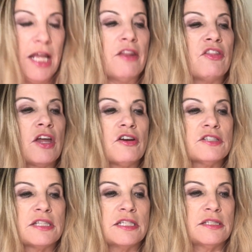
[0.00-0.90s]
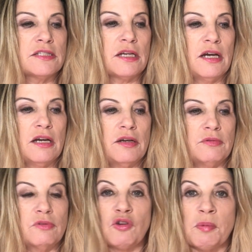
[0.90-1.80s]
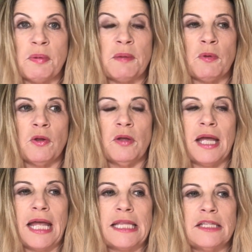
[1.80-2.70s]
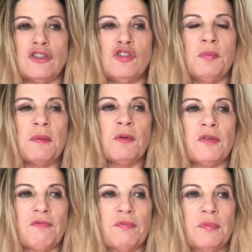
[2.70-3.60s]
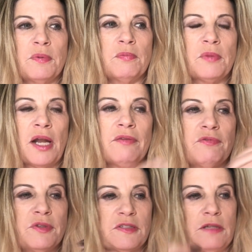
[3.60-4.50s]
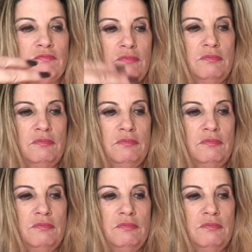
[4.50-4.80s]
there's this group of people, and two people that kind of, there's like